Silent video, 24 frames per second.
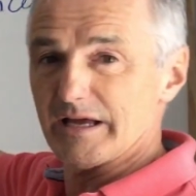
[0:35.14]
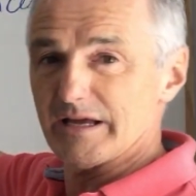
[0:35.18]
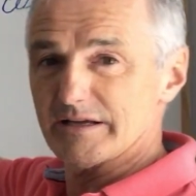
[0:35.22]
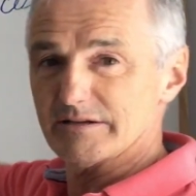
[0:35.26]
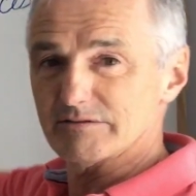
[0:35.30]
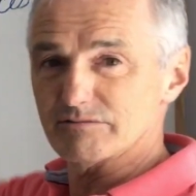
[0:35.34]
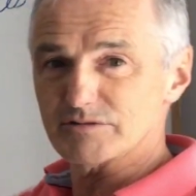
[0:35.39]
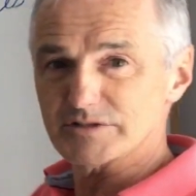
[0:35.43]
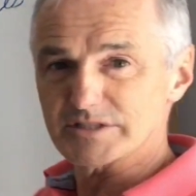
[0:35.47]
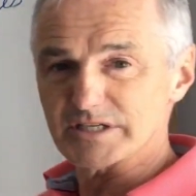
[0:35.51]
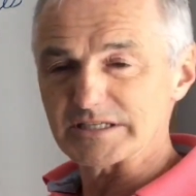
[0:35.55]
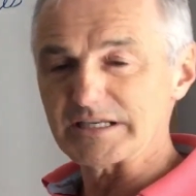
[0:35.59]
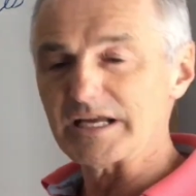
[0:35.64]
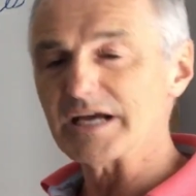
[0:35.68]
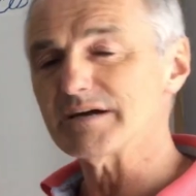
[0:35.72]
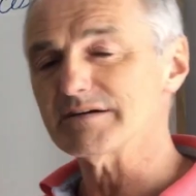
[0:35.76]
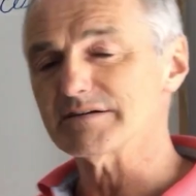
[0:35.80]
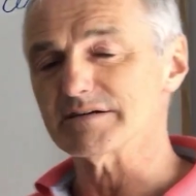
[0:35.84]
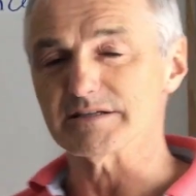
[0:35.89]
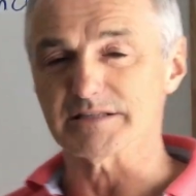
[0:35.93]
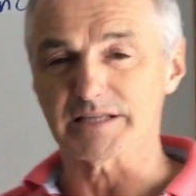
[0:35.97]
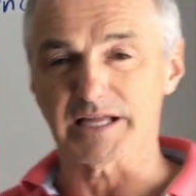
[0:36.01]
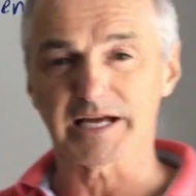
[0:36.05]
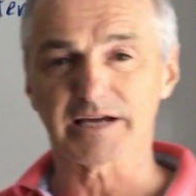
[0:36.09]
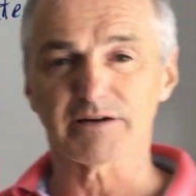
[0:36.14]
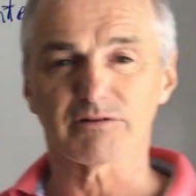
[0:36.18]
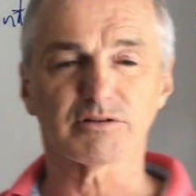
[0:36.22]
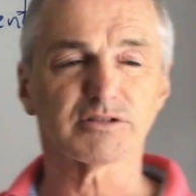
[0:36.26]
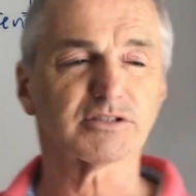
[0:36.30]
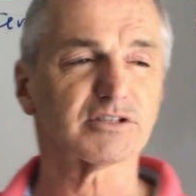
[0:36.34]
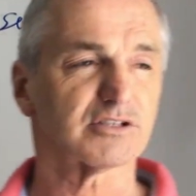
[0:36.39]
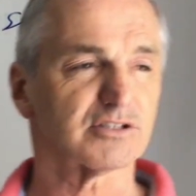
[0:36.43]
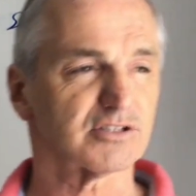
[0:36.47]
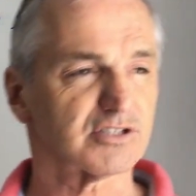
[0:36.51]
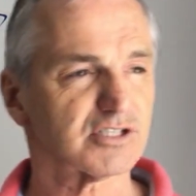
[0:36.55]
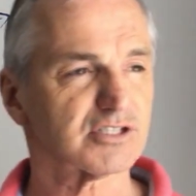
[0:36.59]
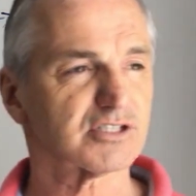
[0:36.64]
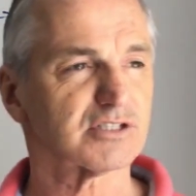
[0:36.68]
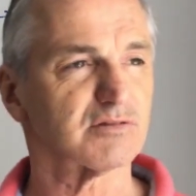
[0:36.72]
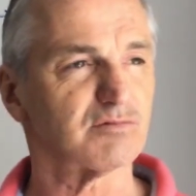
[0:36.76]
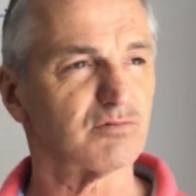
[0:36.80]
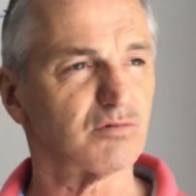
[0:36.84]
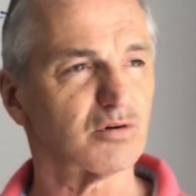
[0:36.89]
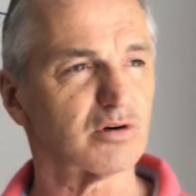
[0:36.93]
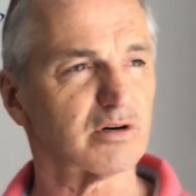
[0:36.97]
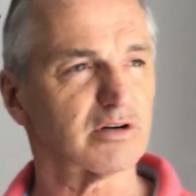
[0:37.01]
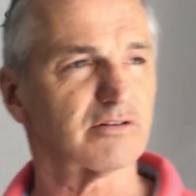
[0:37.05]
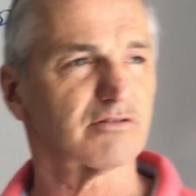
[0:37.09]
We said, yeah, language consists of
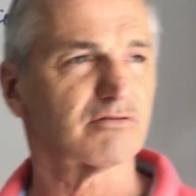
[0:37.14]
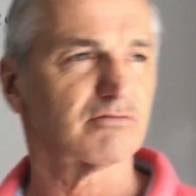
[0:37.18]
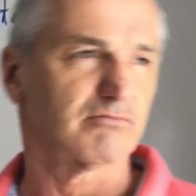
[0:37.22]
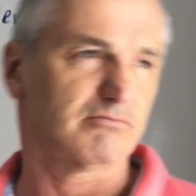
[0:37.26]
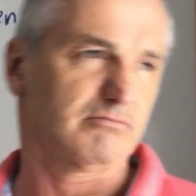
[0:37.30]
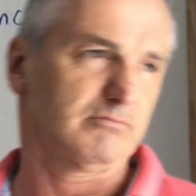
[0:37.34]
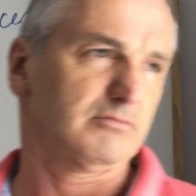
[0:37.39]
words.